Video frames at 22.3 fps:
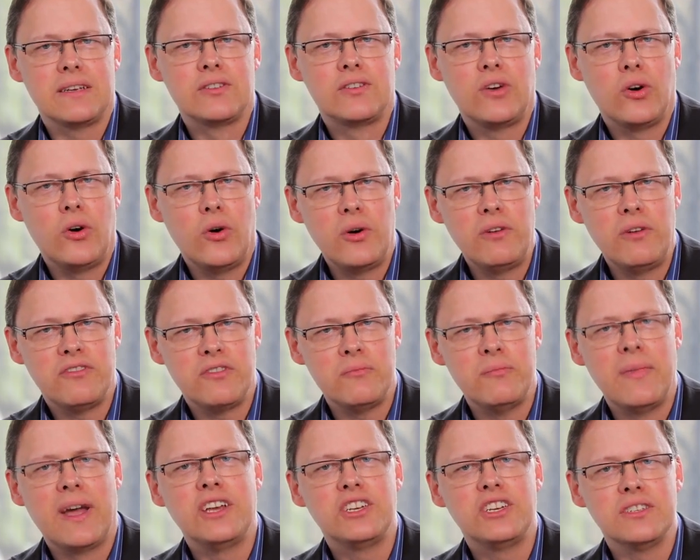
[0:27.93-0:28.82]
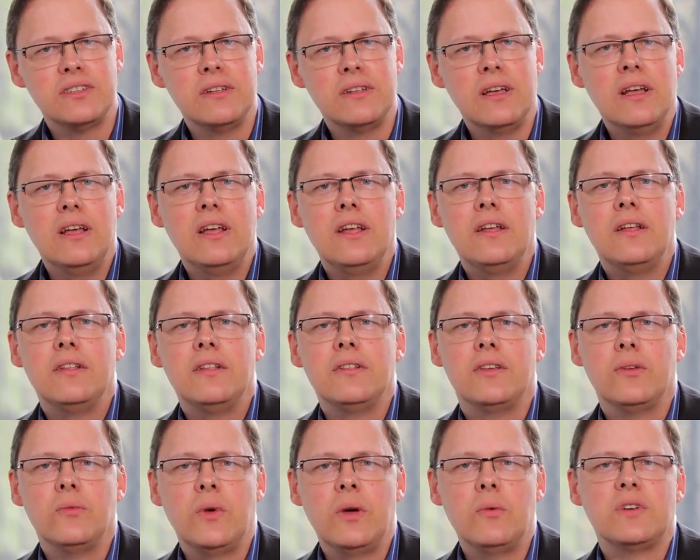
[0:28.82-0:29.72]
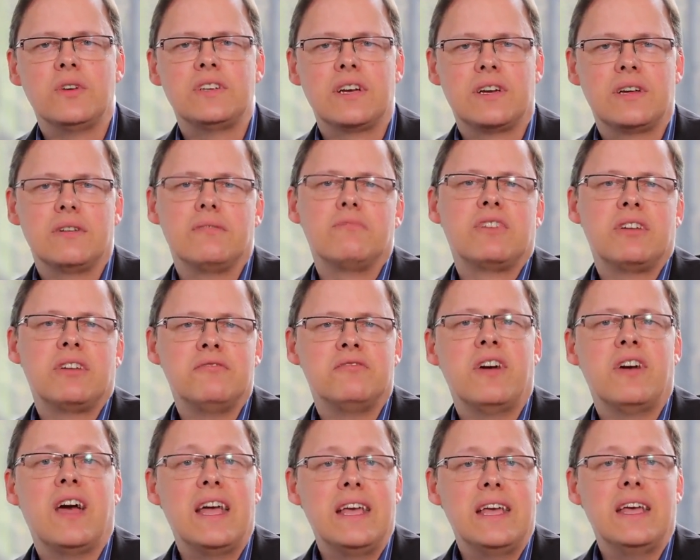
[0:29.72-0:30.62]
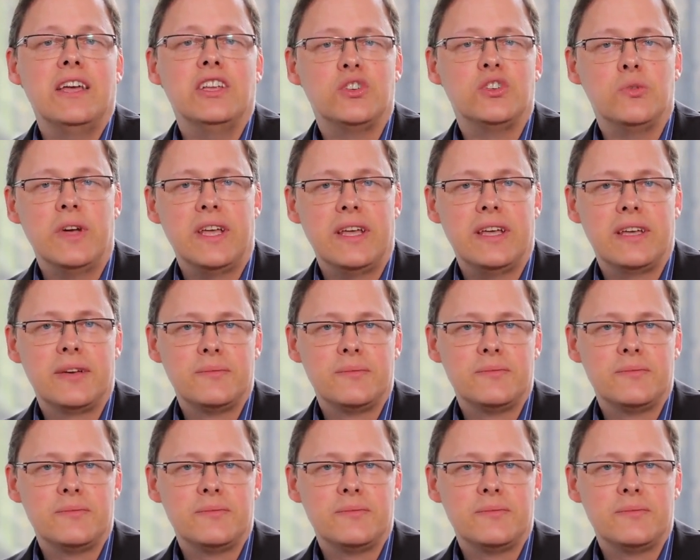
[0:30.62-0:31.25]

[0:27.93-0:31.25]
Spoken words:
and core information that we want to convey each week.